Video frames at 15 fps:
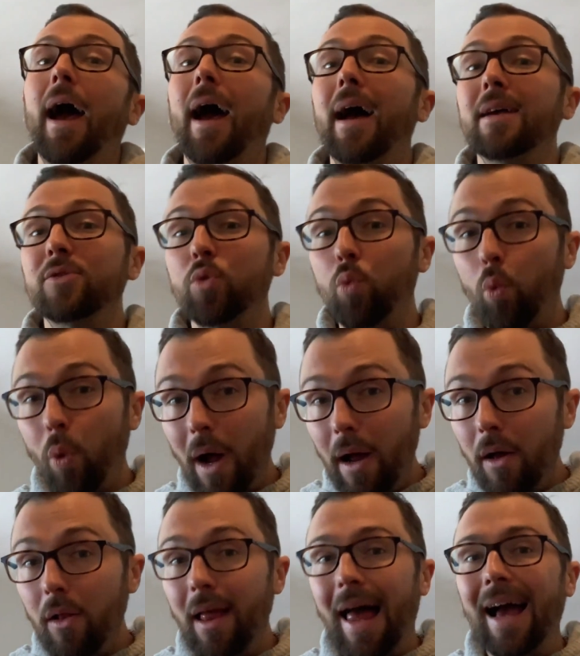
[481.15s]
as
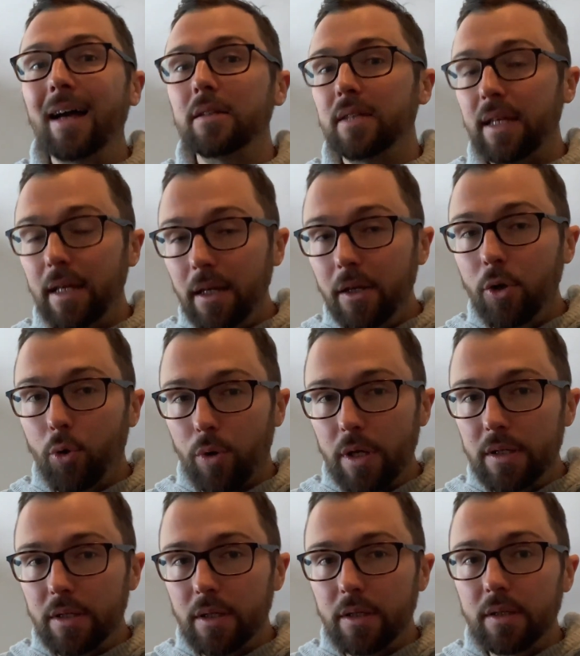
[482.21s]
well as
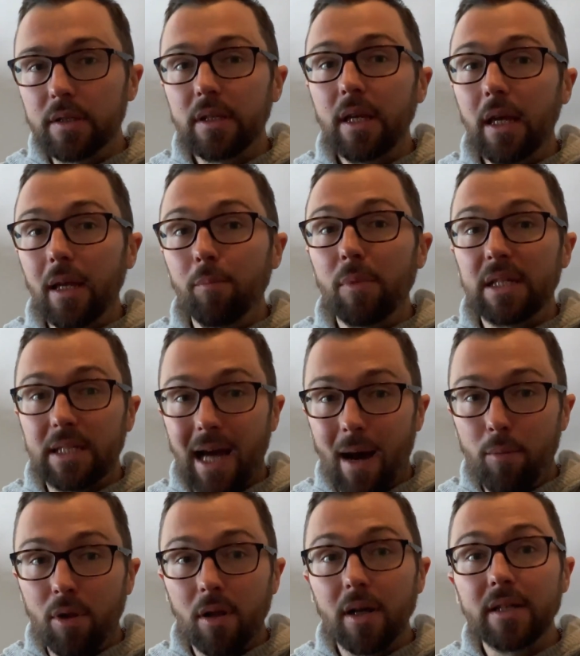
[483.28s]
increases in
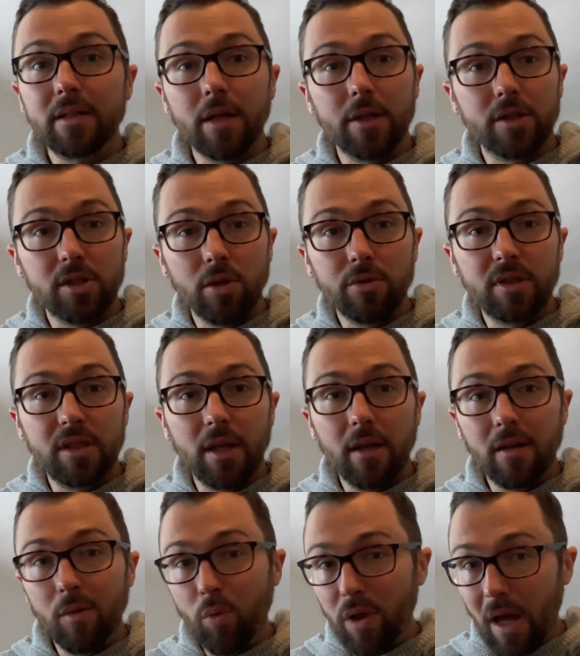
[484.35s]
metabolites
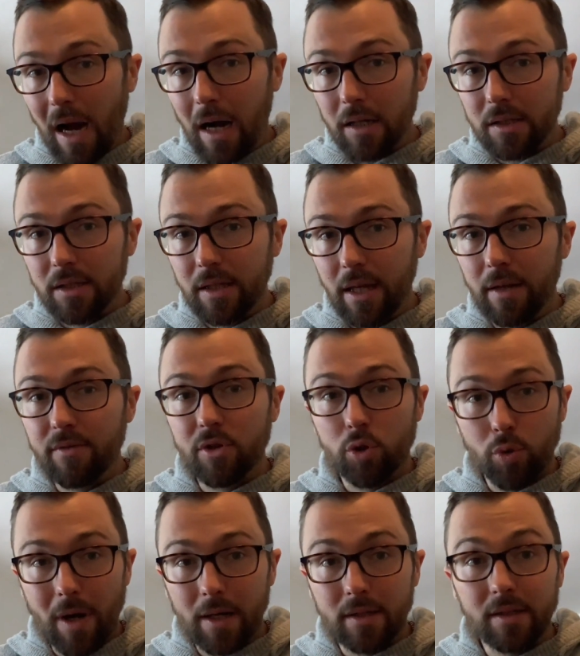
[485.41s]
associated with oxidative
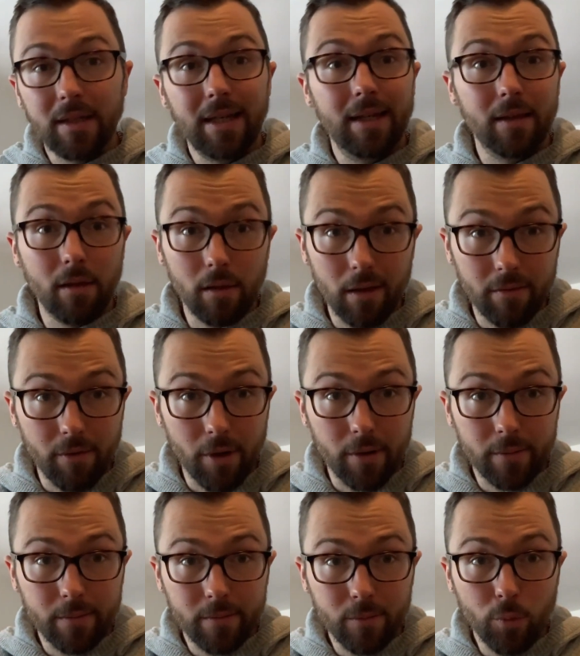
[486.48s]
stress in the liver,
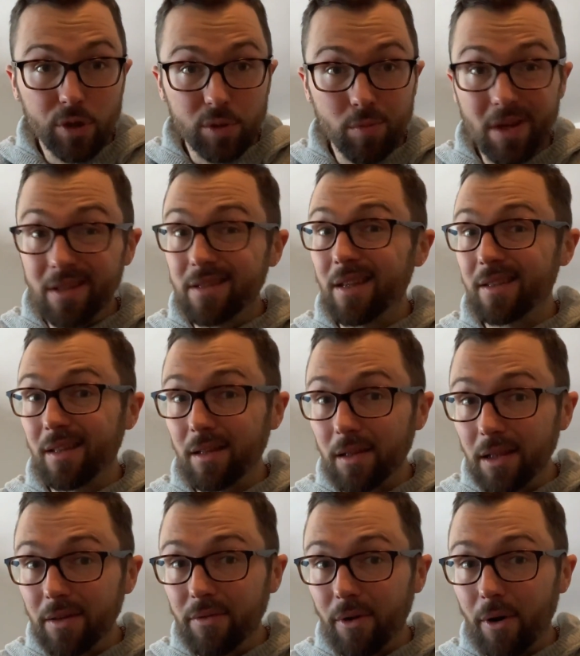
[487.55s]
which means that the
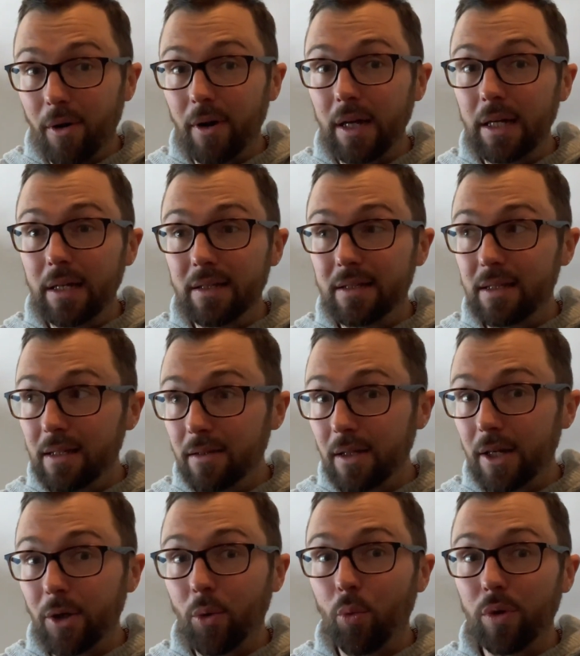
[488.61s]
liver is
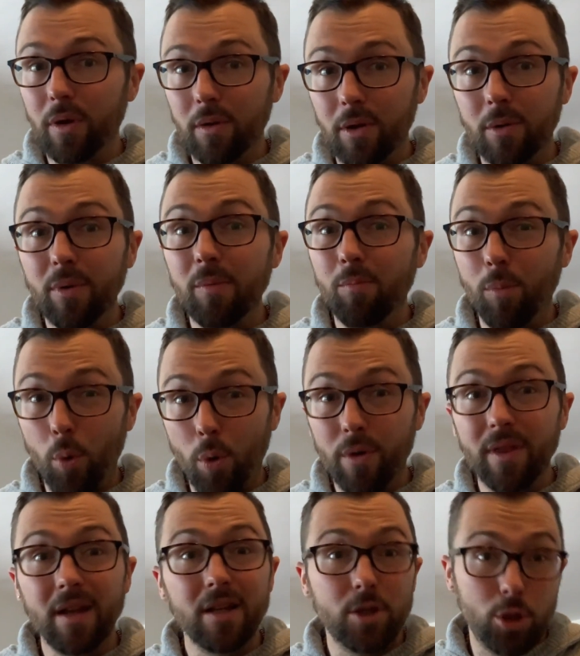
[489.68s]
dealing with a little bit more
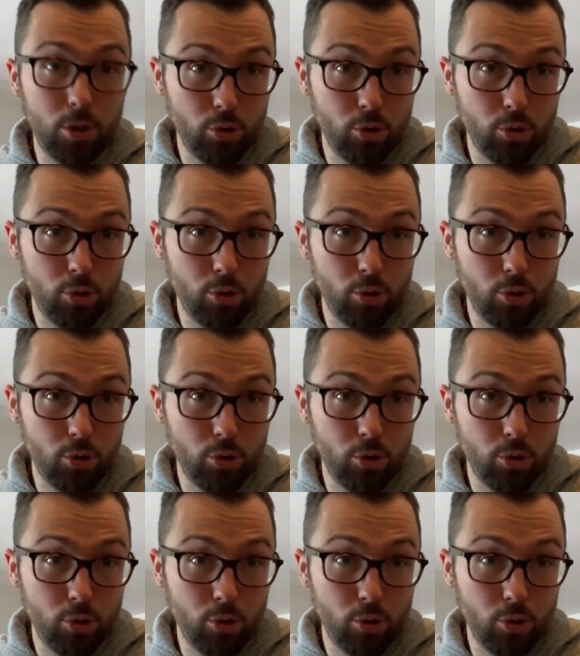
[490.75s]
than it's